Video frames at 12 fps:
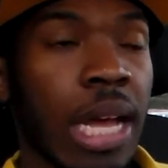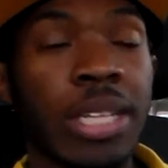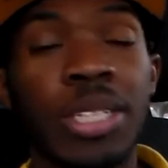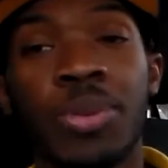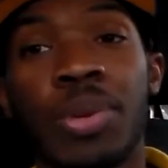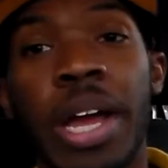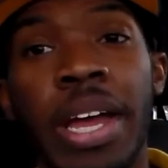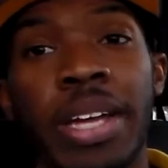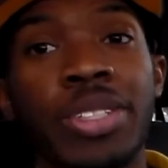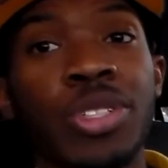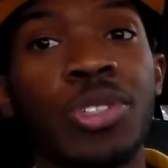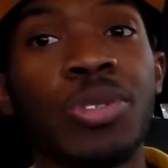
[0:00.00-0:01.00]
I did what I
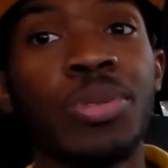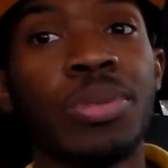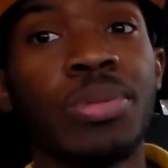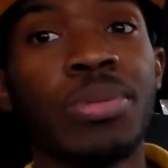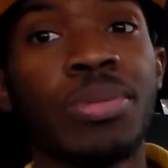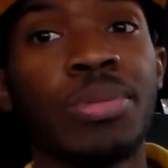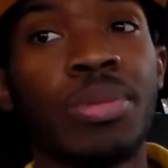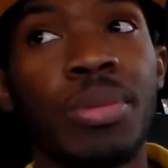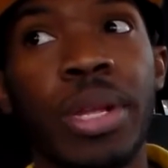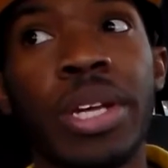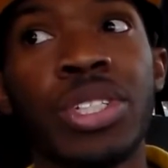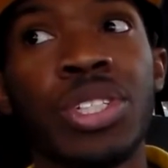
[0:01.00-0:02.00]
had to do.
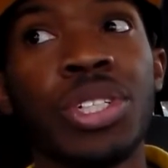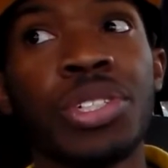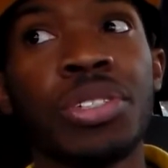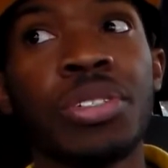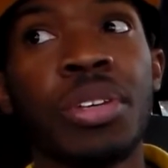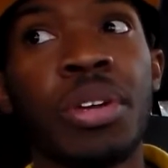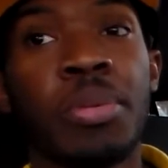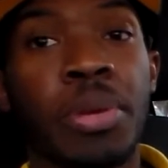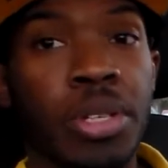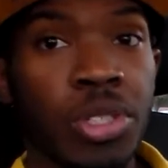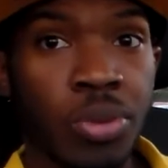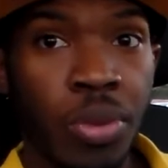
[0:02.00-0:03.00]
Let's just
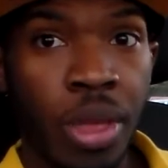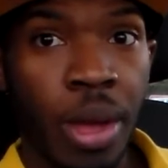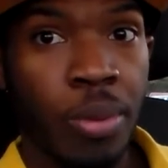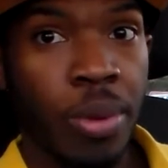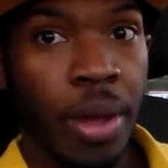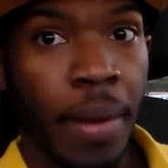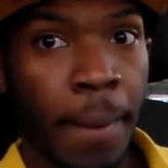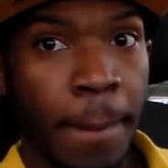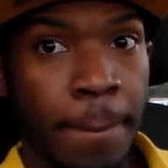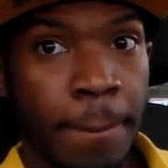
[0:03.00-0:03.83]
put it to it that way.